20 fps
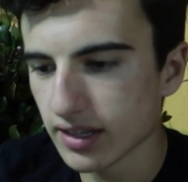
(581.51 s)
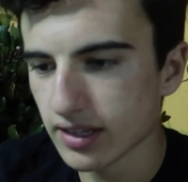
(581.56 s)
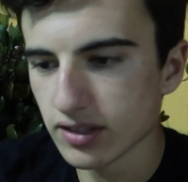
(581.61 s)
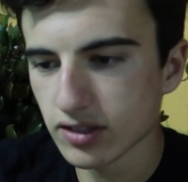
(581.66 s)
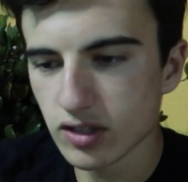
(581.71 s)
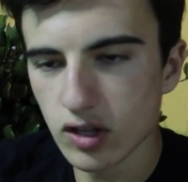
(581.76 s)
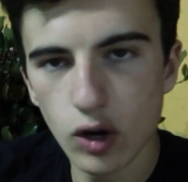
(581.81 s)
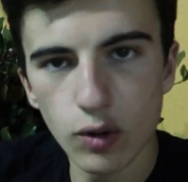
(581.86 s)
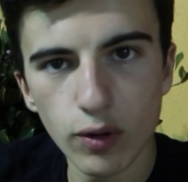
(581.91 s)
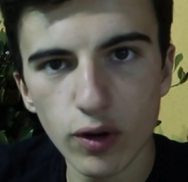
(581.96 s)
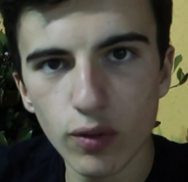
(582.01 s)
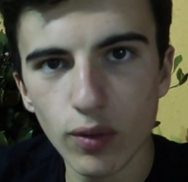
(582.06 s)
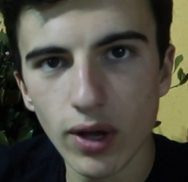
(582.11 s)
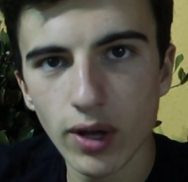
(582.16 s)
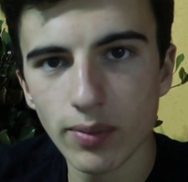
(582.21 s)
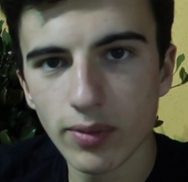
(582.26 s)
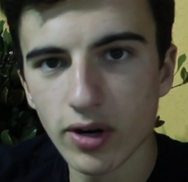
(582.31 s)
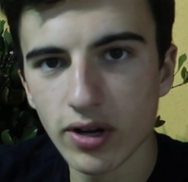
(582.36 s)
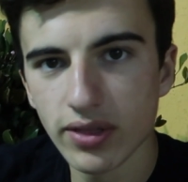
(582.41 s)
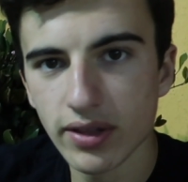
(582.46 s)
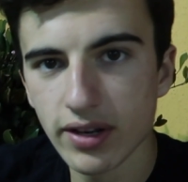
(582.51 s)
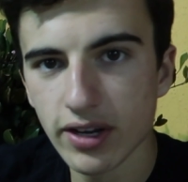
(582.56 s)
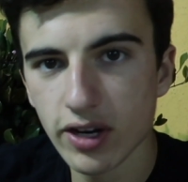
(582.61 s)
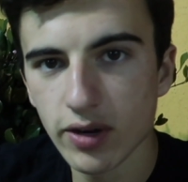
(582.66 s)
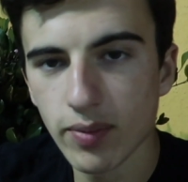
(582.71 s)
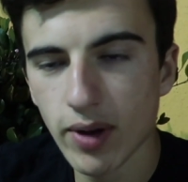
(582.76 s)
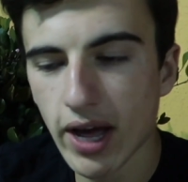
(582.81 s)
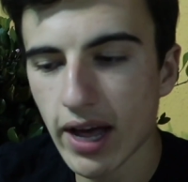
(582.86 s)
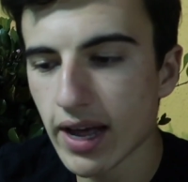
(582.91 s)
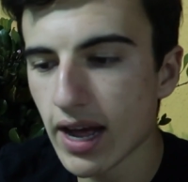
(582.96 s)
And there's no more Wailmer on the
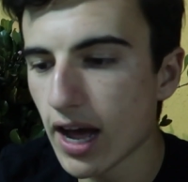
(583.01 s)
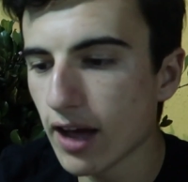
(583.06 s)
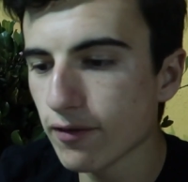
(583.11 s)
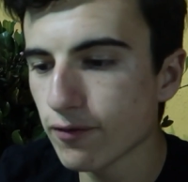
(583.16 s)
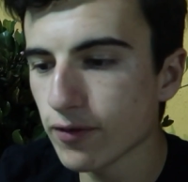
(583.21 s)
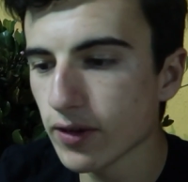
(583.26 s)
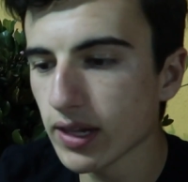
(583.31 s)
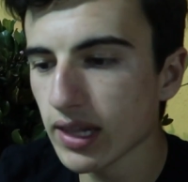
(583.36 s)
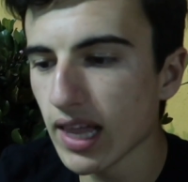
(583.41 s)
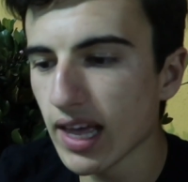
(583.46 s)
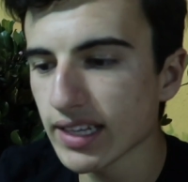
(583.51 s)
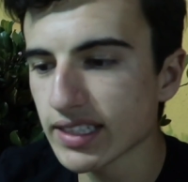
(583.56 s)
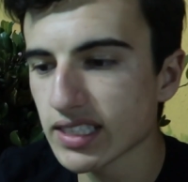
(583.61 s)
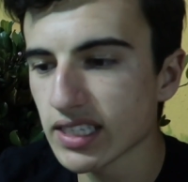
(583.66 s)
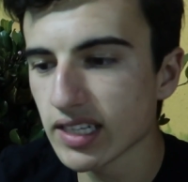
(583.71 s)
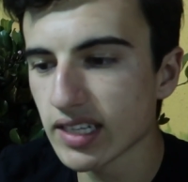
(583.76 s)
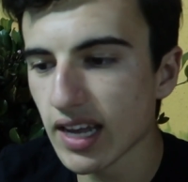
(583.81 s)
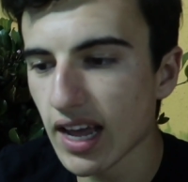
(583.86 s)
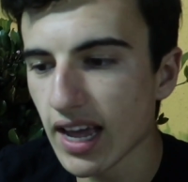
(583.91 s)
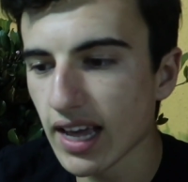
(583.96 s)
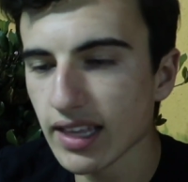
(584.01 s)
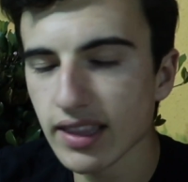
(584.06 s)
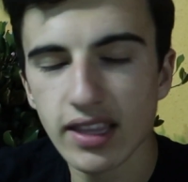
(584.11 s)
nearby. I feel like today,